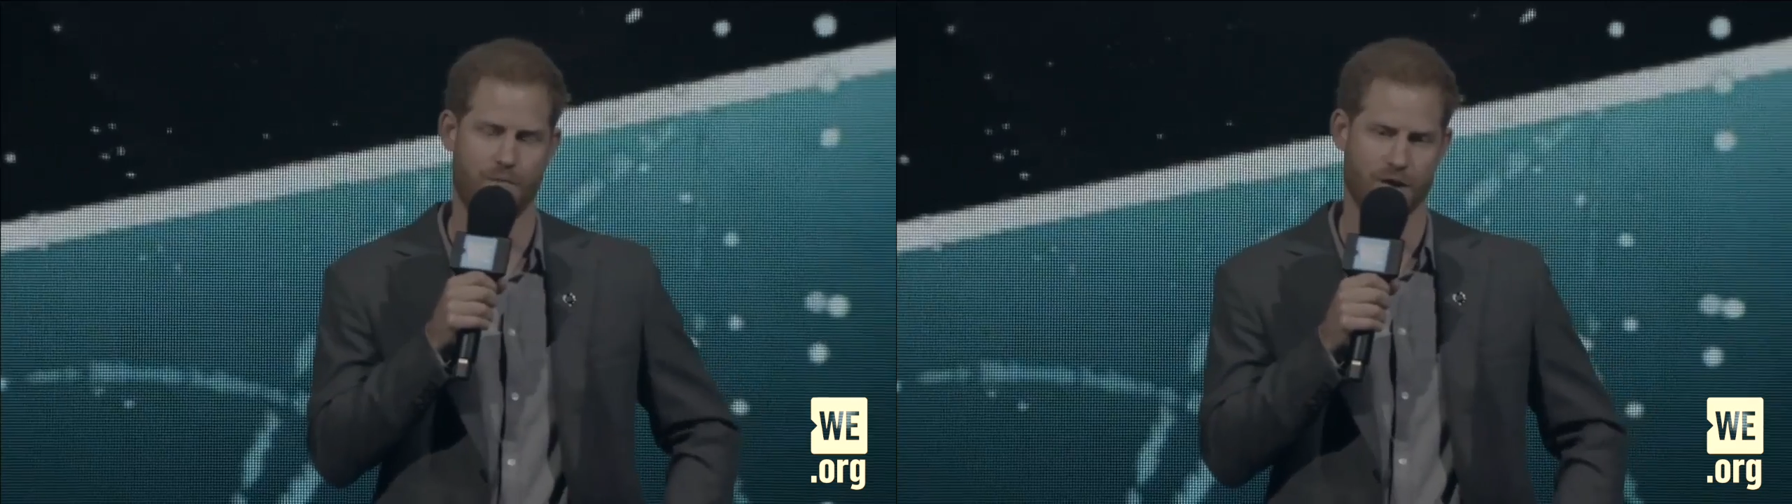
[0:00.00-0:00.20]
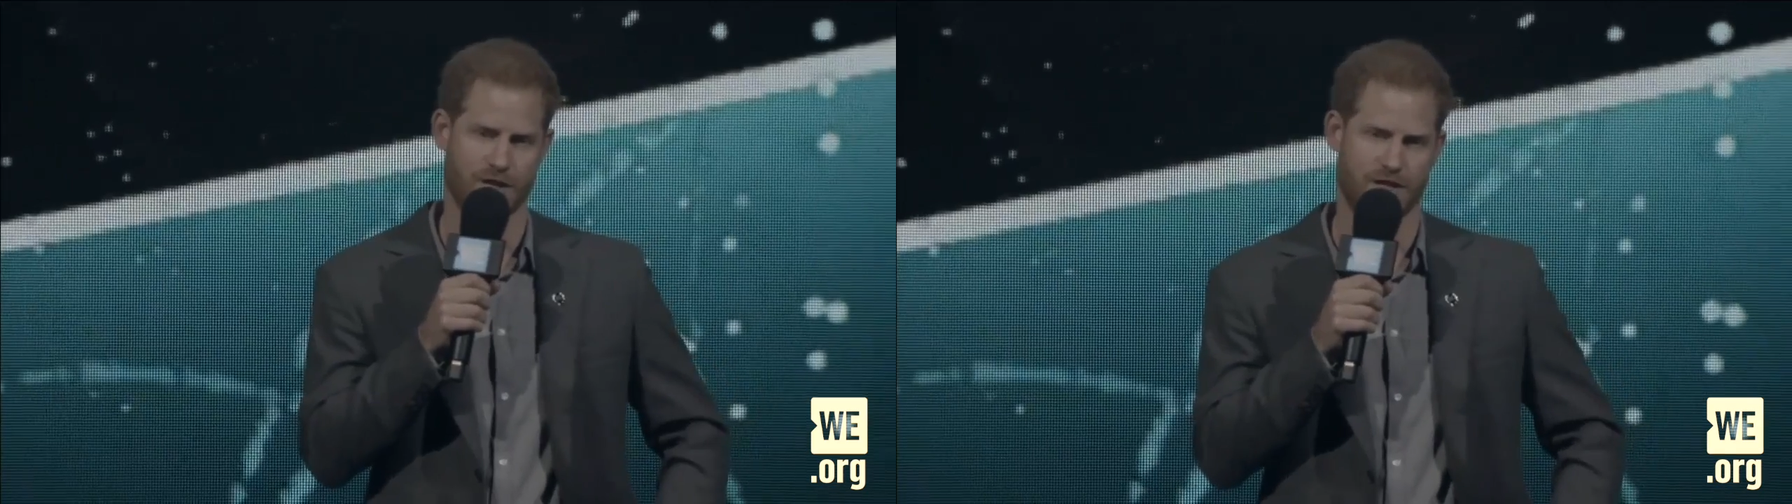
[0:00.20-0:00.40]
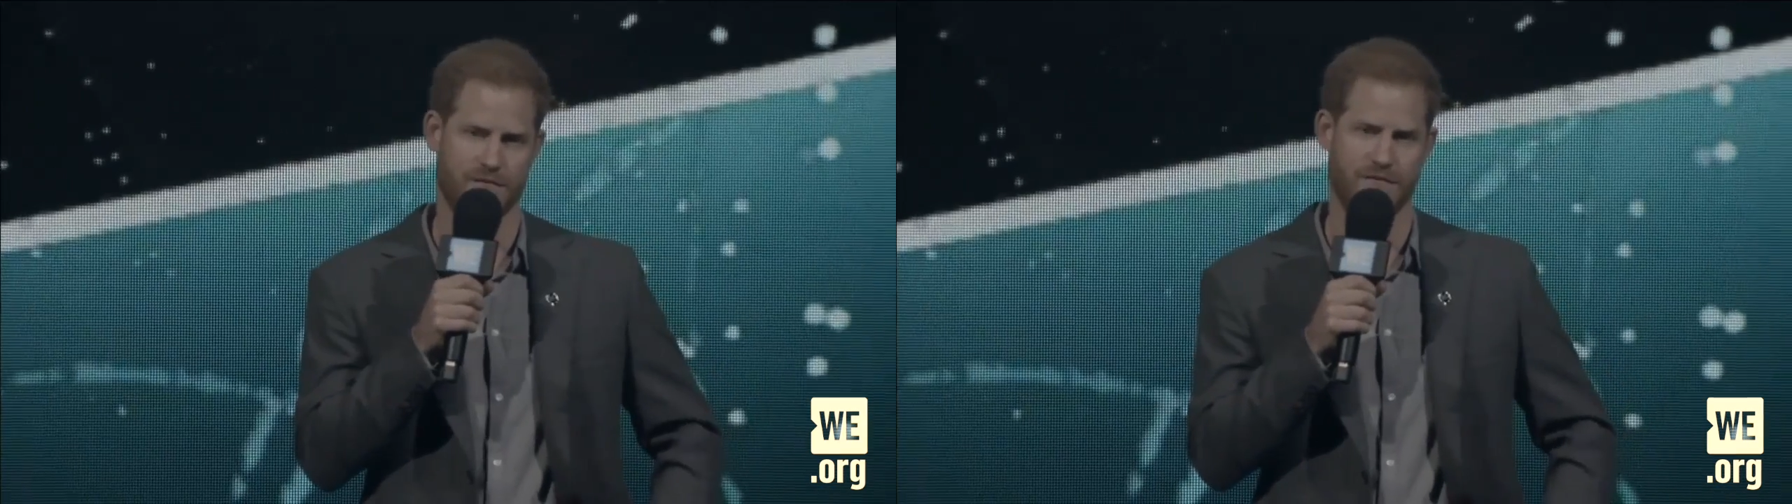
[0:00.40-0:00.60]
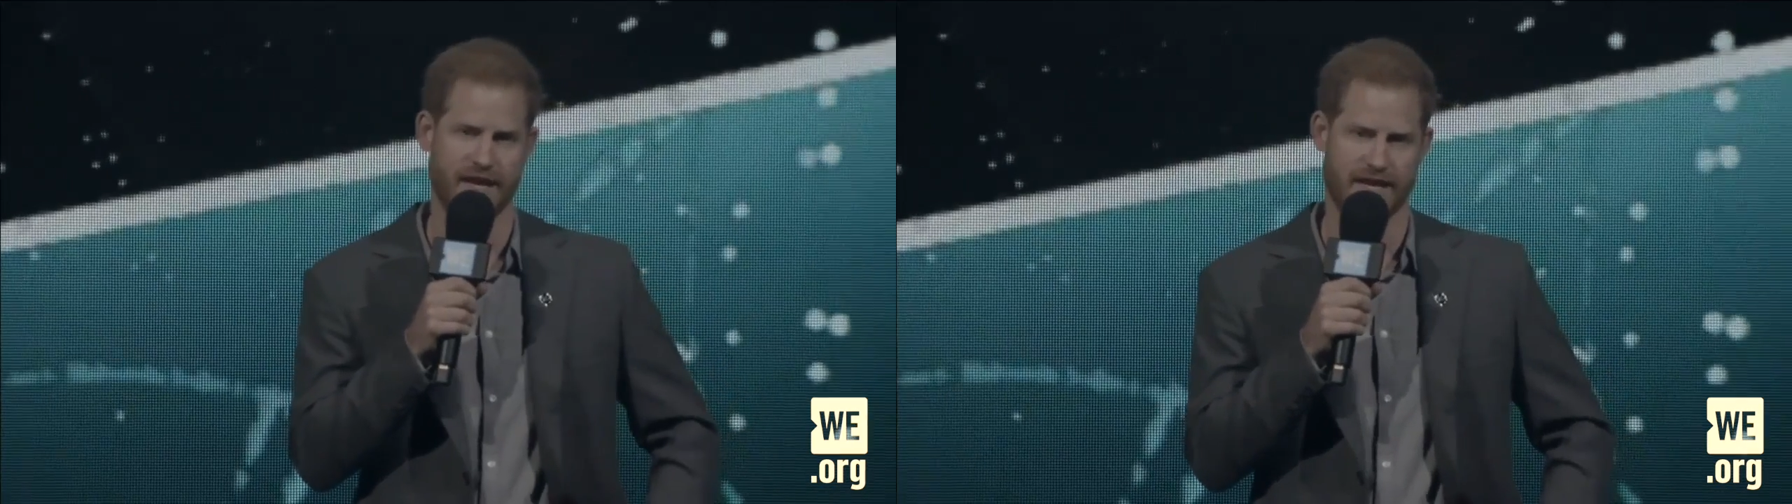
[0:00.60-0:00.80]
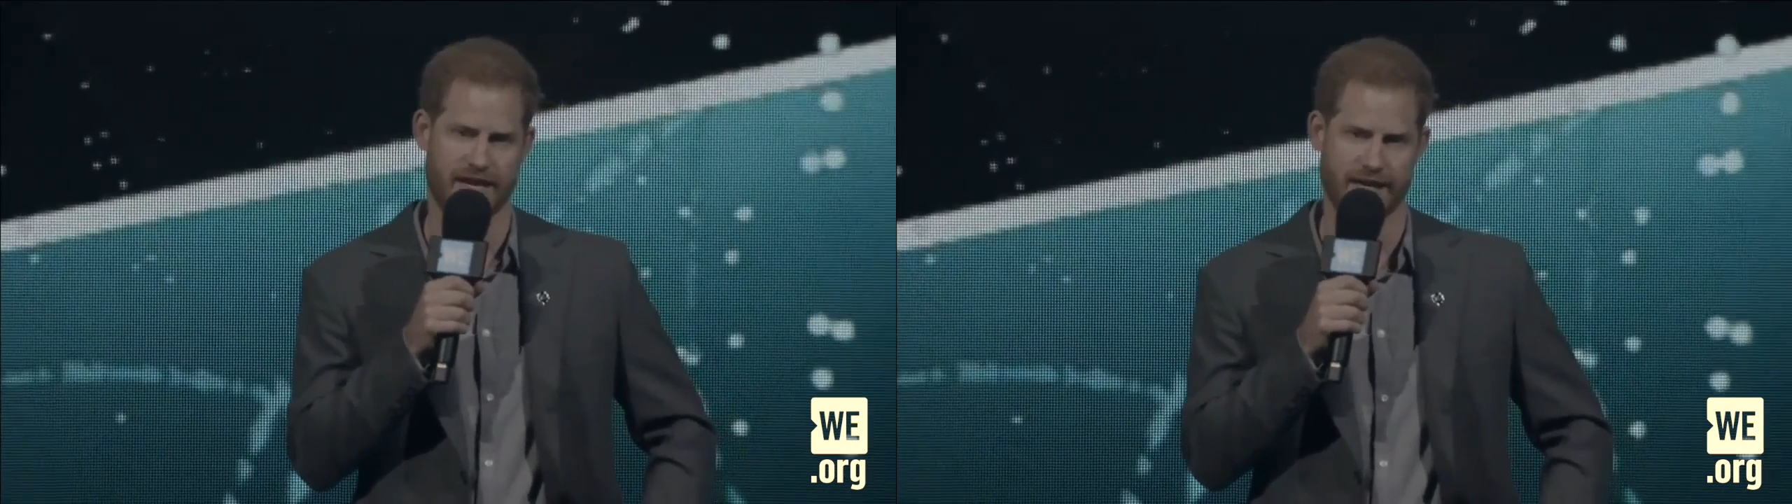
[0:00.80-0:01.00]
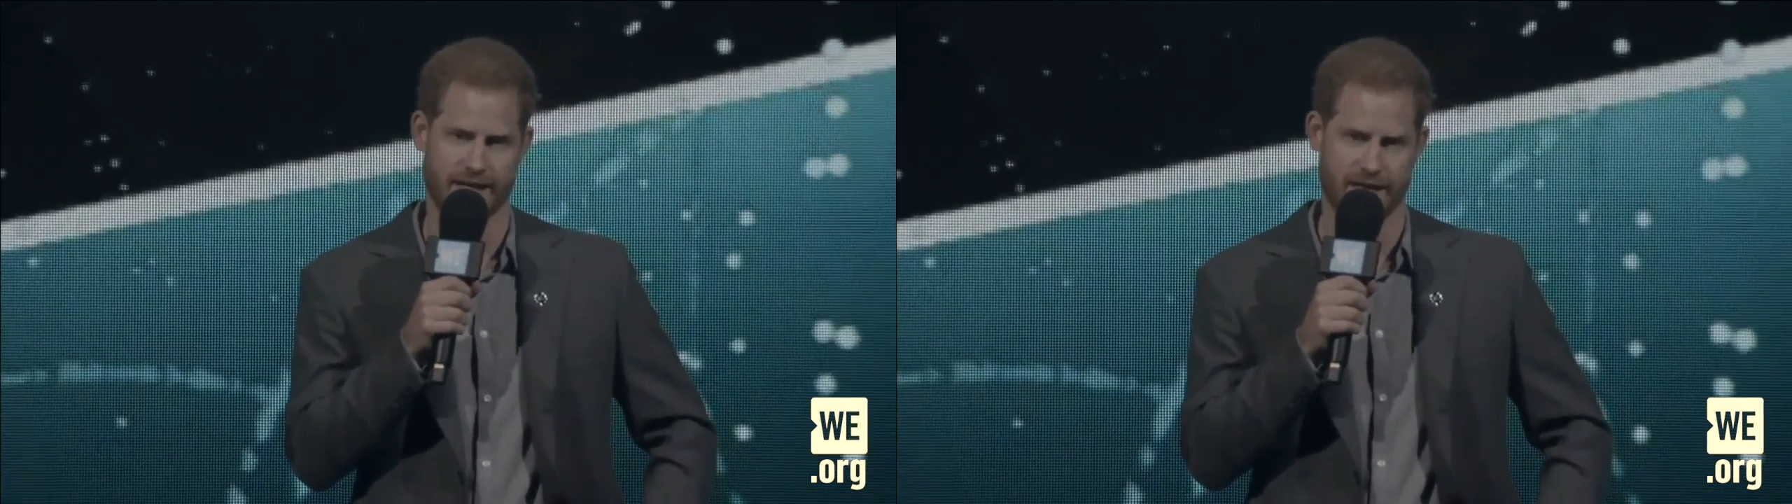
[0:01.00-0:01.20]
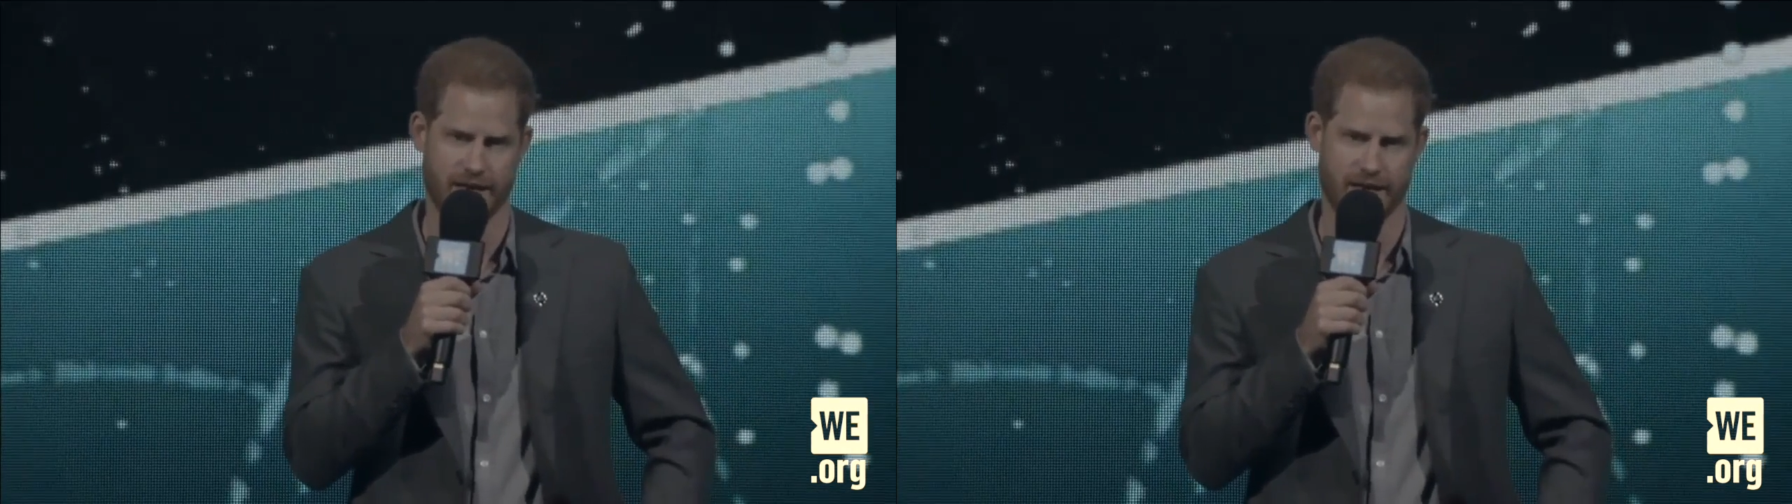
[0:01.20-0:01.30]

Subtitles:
positive thinking.